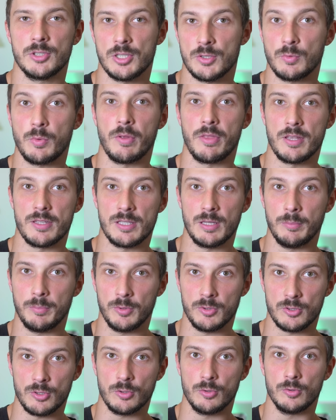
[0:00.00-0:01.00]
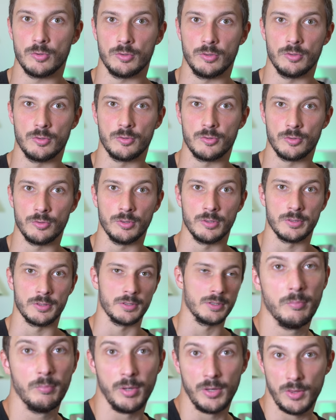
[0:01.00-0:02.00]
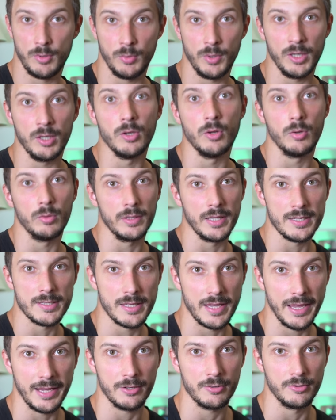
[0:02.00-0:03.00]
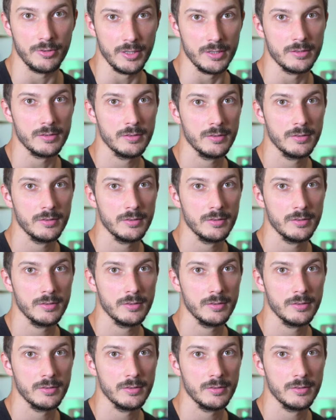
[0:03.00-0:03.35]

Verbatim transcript: just with a simple school ruler. By the way, no less accurate,